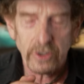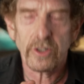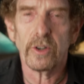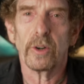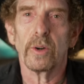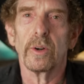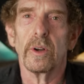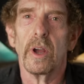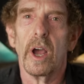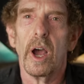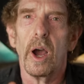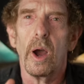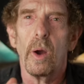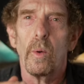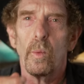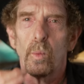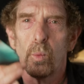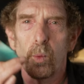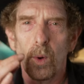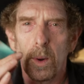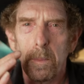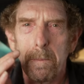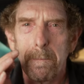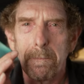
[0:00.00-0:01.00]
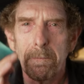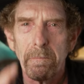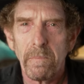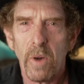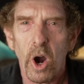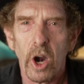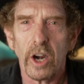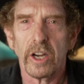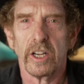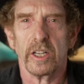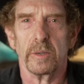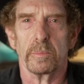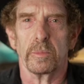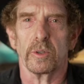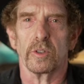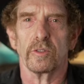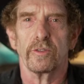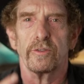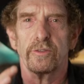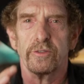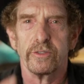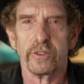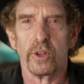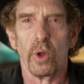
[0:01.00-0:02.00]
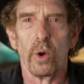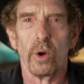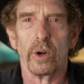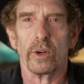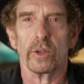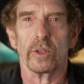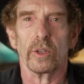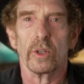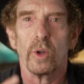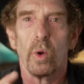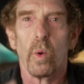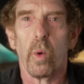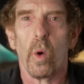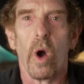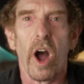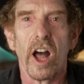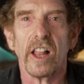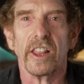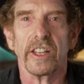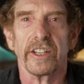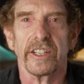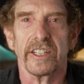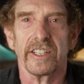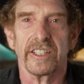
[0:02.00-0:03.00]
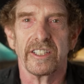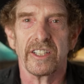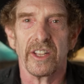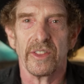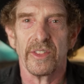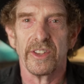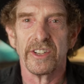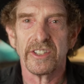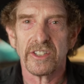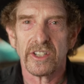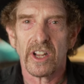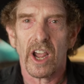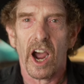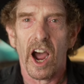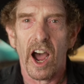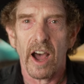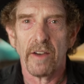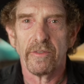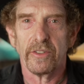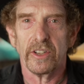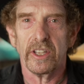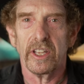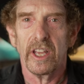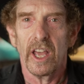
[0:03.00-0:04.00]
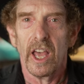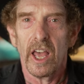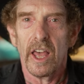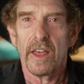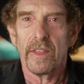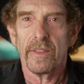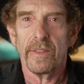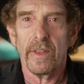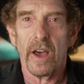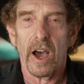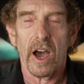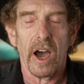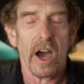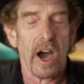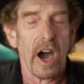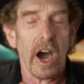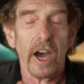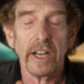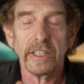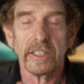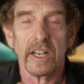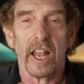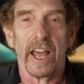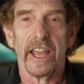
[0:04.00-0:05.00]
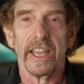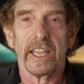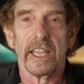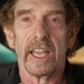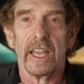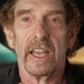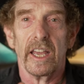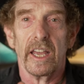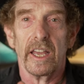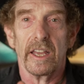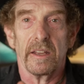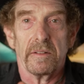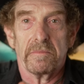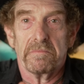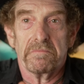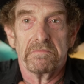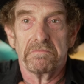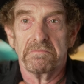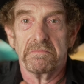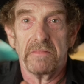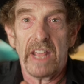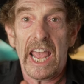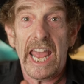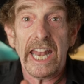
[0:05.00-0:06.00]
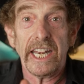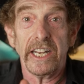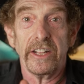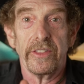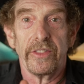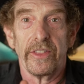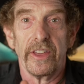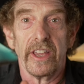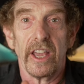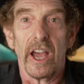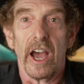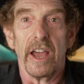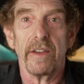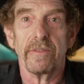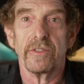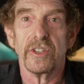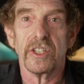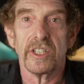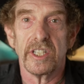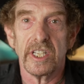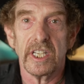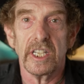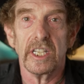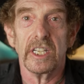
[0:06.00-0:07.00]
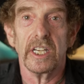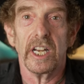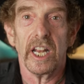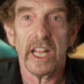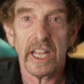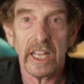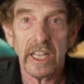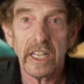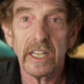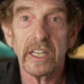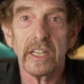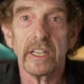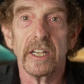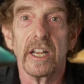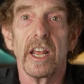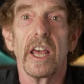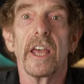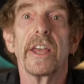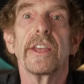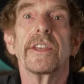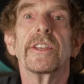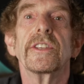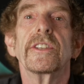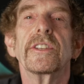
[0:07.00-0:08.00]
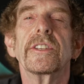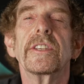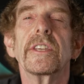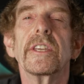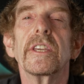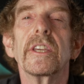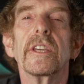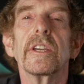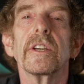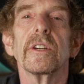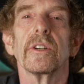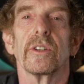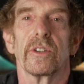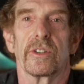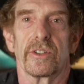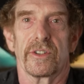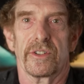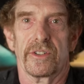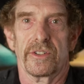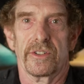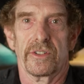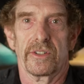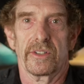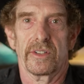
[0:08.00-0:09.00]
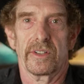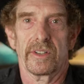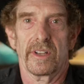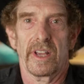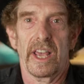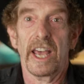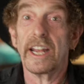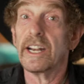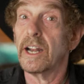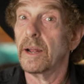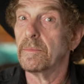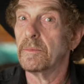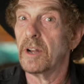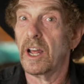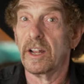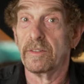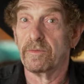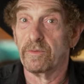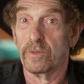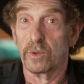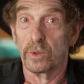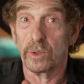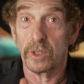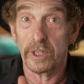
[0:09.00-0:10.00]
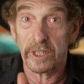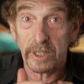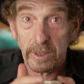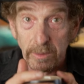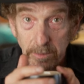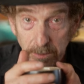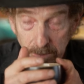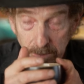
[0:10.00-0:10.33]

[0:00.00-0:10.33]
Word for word: a remarkable floral quality to this coffee, unlike anything I've seen in years. And I'm not fooling.